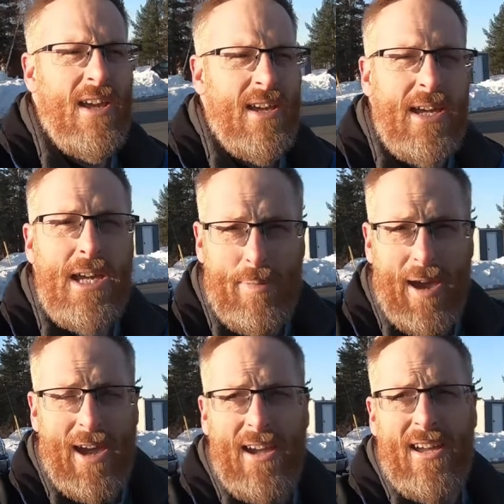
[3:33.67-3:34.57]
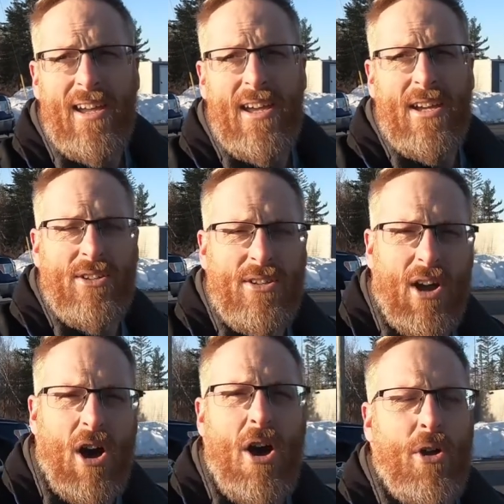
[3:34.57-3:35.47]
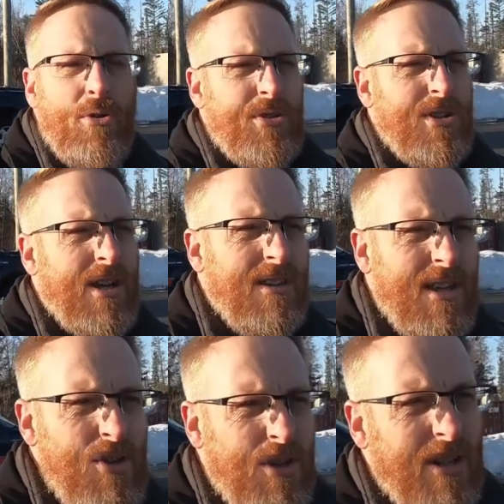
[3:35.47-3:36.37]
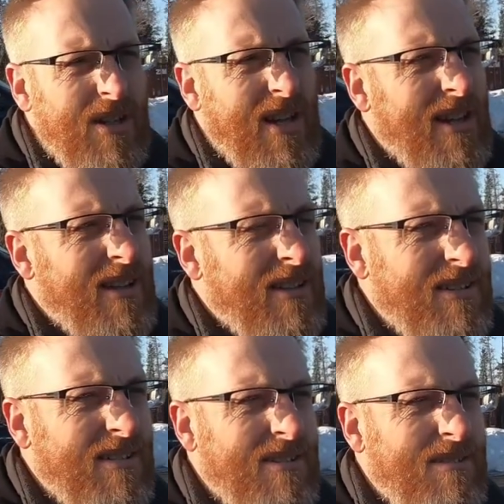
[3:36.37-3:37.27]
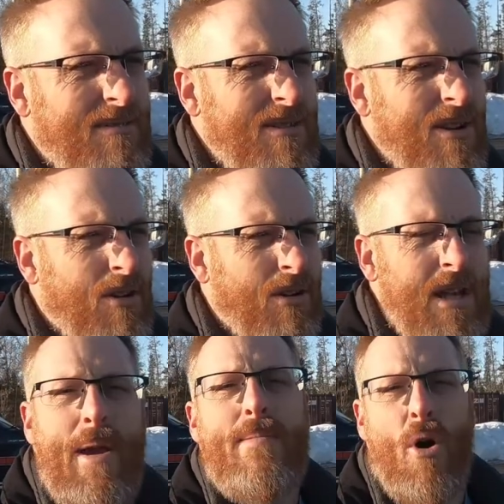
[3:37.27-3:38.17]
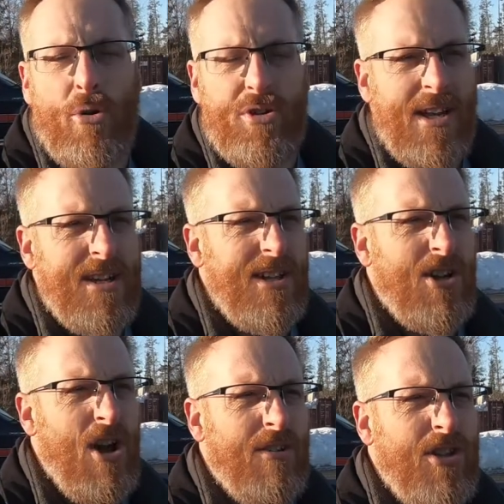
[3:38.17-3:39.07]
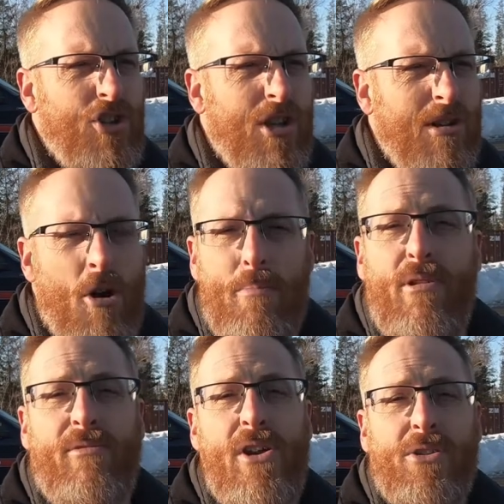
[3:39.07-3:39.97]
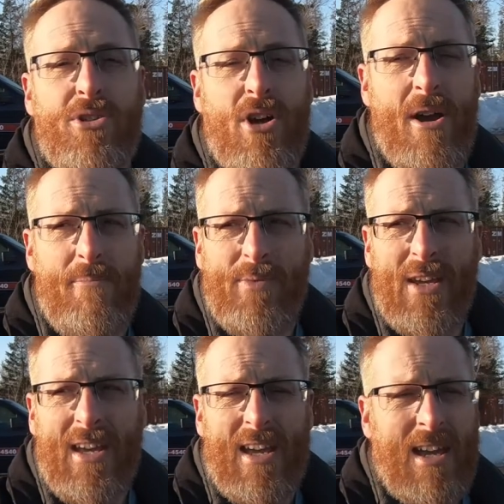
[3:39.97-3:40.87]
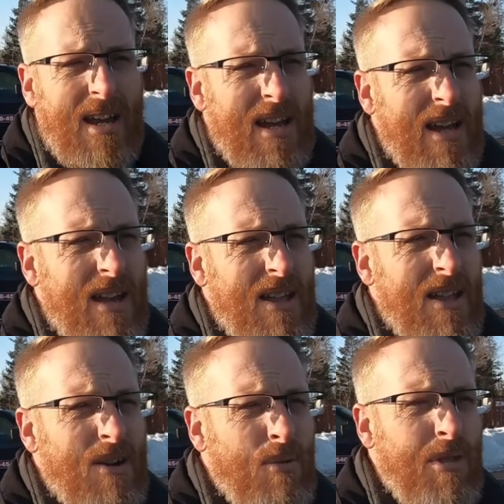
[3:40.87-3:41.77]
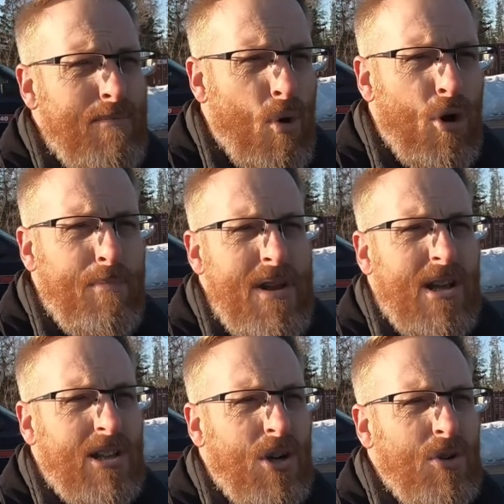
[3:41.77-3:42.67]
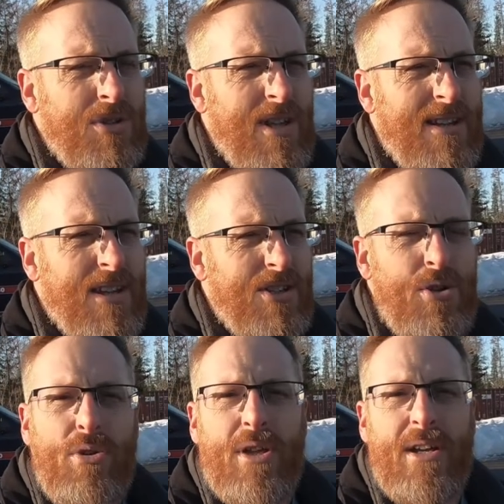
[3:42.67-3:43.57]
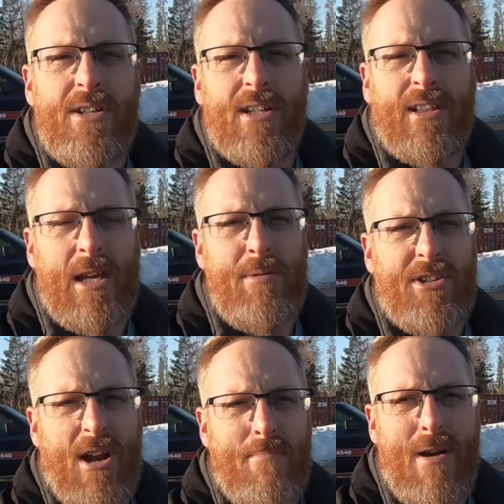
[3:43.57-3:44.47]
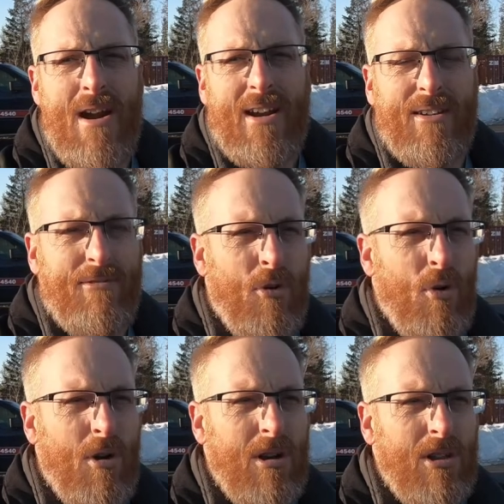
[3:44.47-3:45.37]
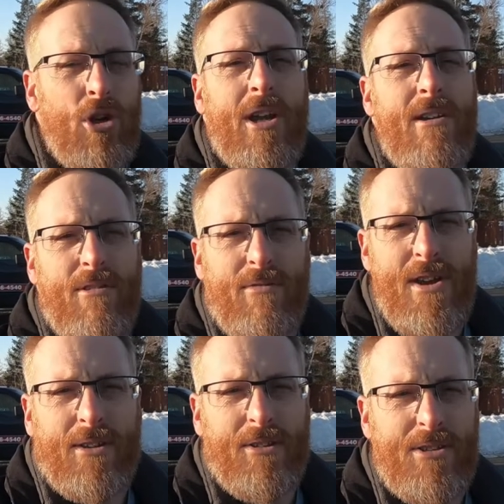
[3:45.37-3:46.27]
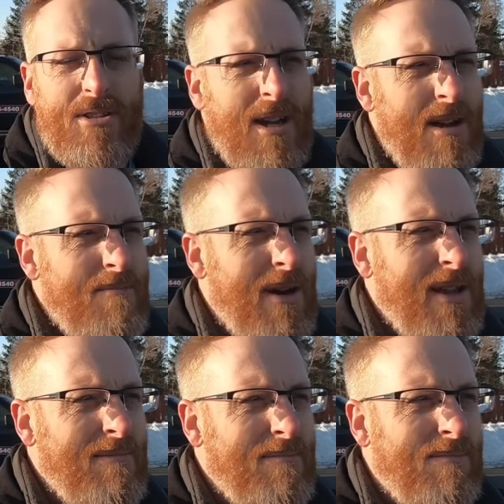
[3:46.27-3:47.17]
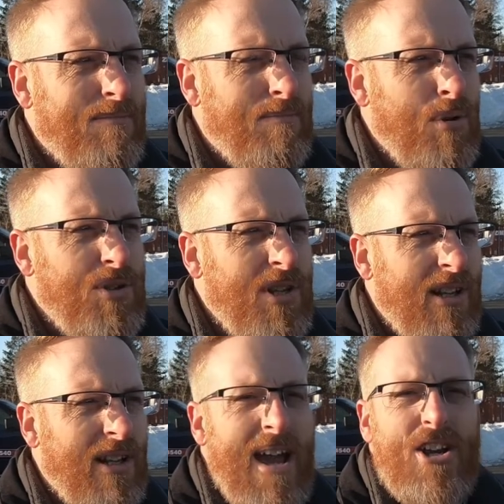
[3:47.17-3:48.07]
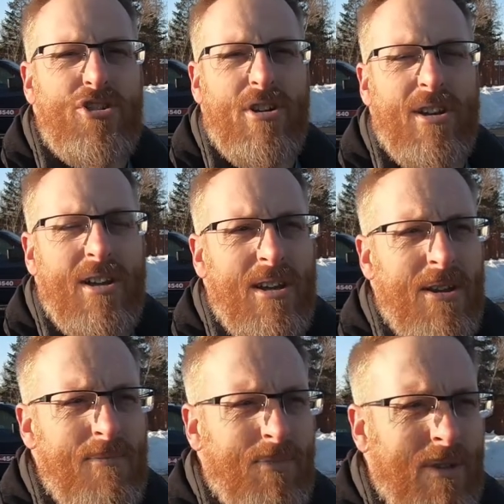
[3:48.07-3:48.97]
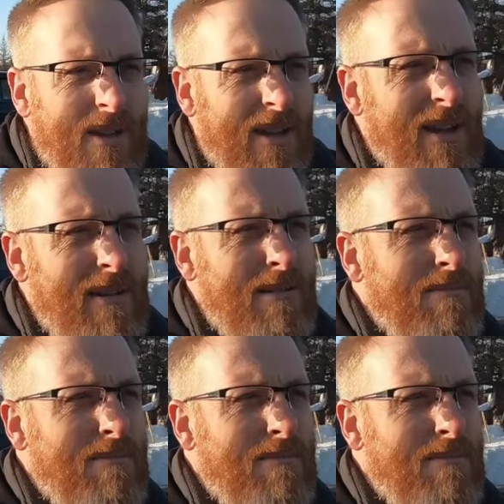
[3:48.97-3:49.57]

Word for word: eBay autos uh, that you can, uh, you know, or eBay Motors, I guess they call it, that you can go and put vehicles on. With the border being closed, that does two things. It limits our market for looking for vehicles, uh, but it puts a little extra, uh,